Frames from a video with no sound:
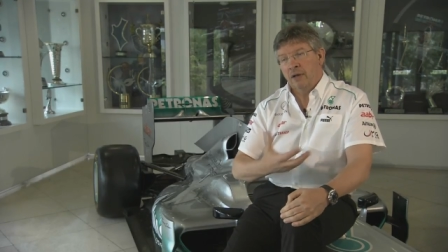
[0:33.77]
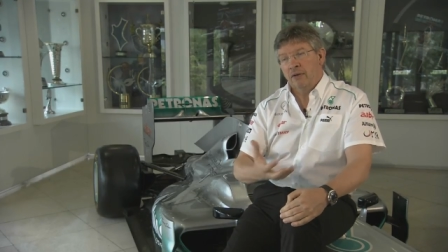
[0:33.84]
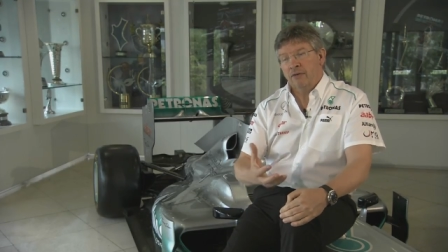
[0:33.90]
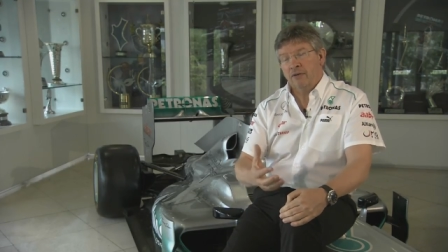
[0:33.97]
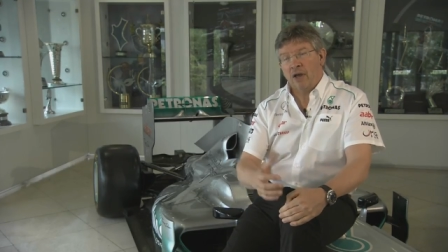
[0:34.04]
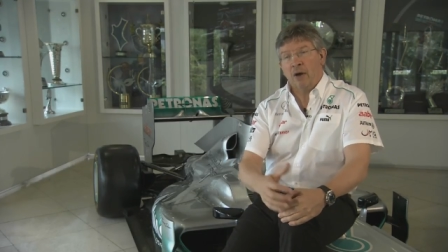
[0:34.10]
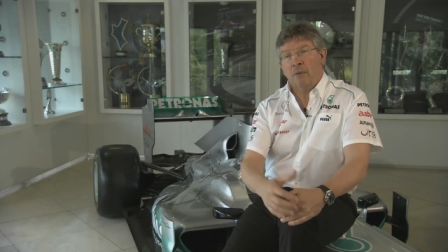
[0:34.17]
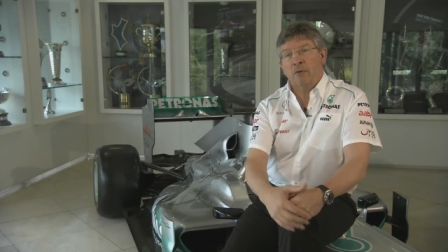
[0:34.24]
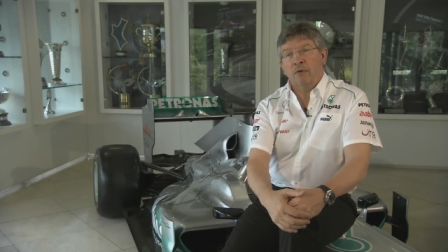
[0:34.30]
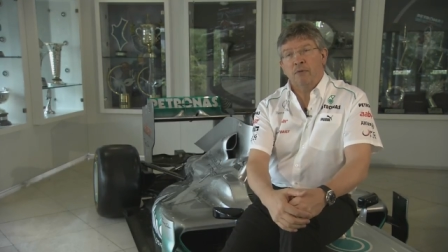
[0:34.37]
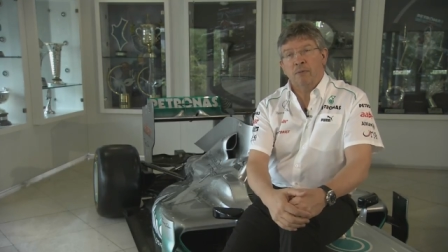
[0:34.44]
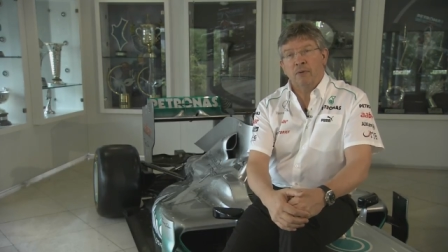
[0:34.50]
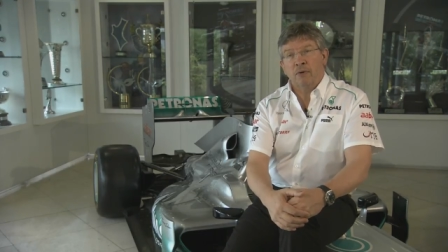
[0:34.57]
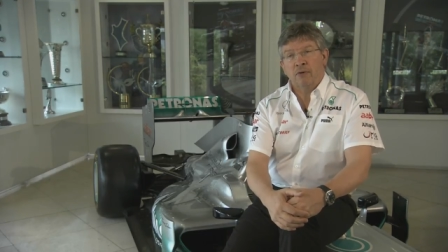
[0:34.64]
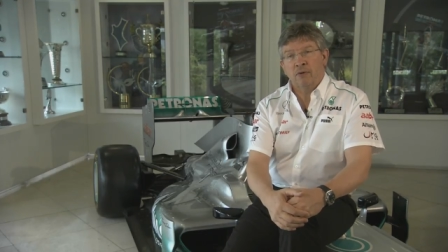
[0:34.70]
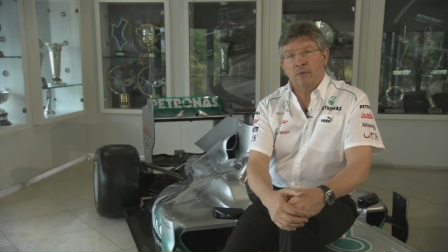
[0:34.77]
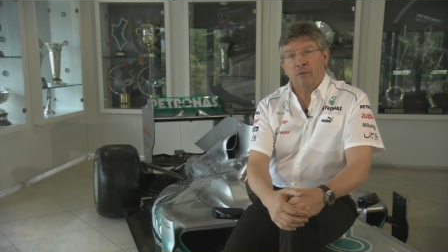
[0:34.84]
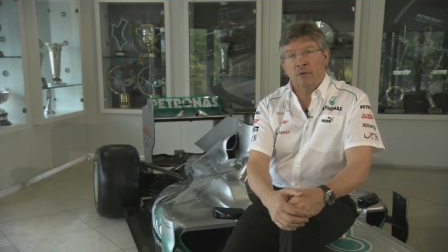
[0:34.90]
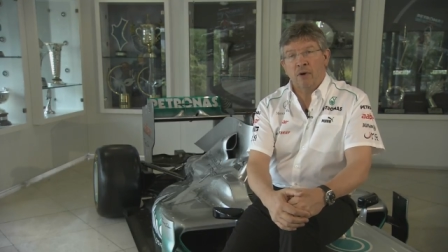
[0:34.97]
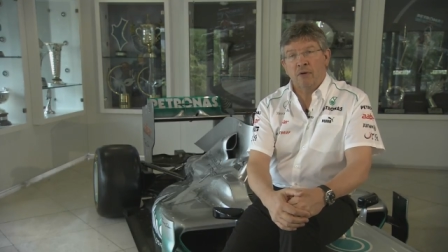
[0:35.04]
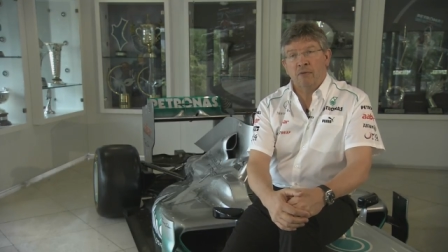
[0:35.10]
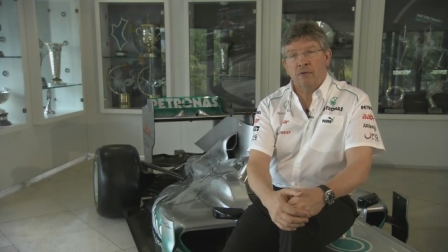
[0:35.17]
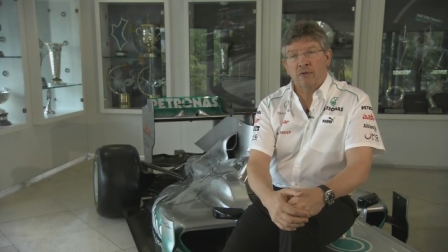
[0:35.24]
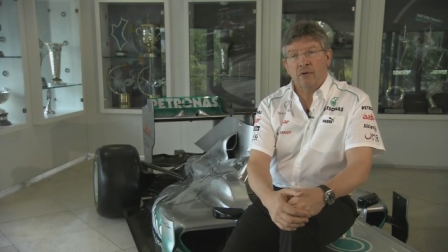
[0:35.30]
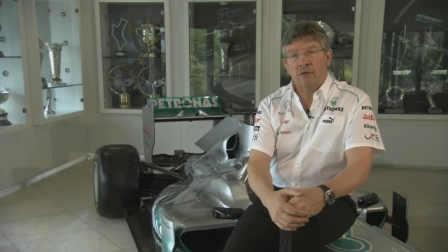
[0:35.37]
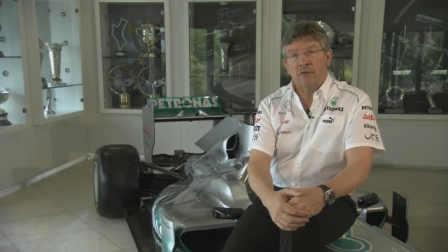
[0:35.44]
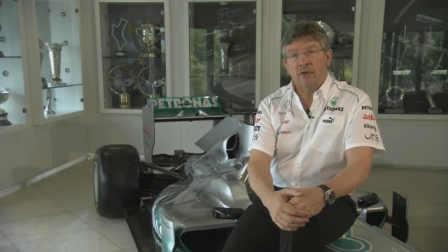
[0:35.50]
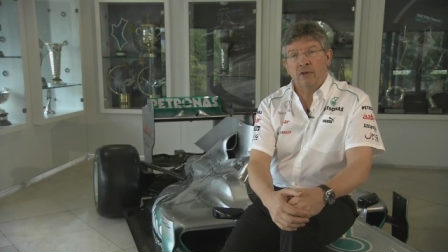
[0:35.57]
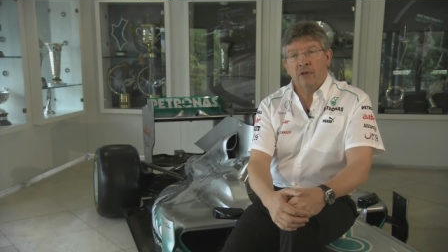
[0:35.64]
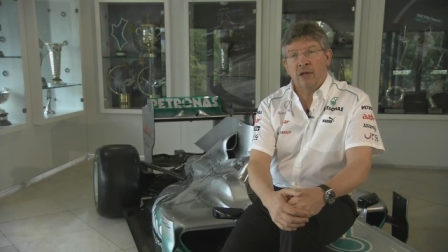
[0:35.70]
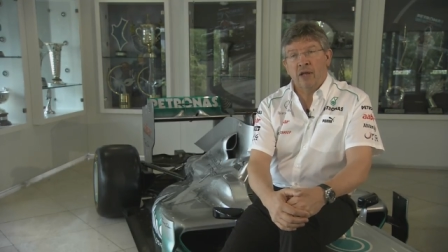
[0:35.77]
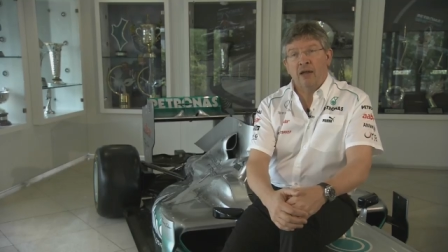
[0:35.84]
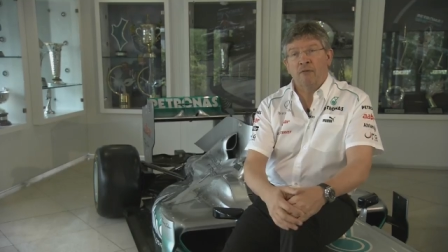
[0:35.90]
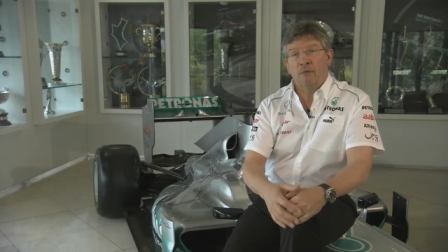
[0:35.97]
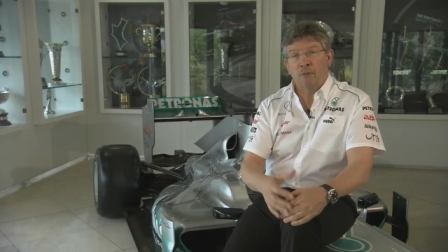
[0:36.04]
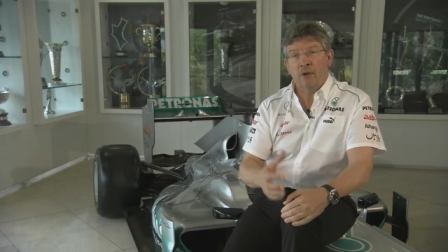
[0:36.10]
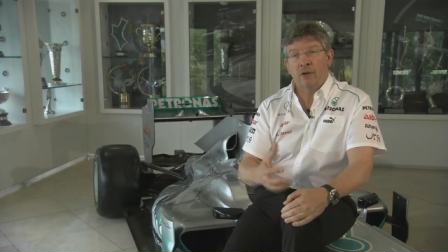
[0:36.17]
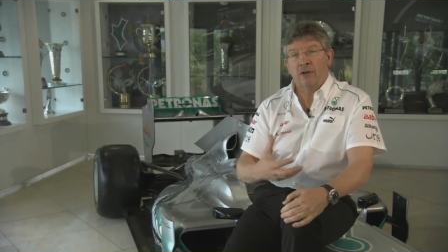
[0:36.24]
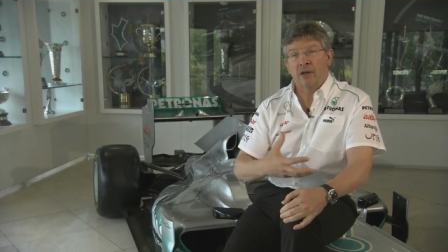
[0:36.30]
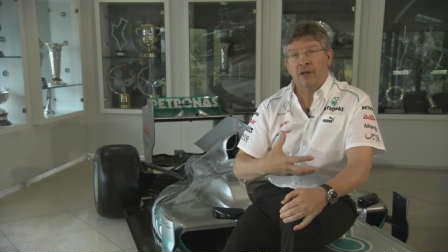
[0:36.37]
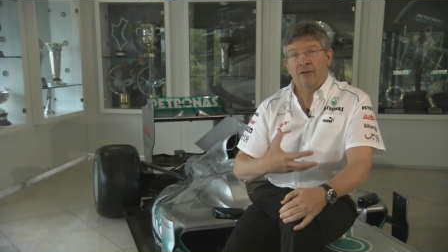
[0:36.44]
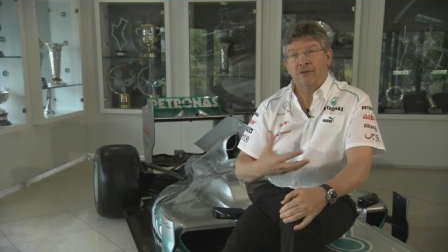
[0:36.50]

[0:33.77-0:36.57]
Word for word: Sauber have put some great results in. They haven't won yet.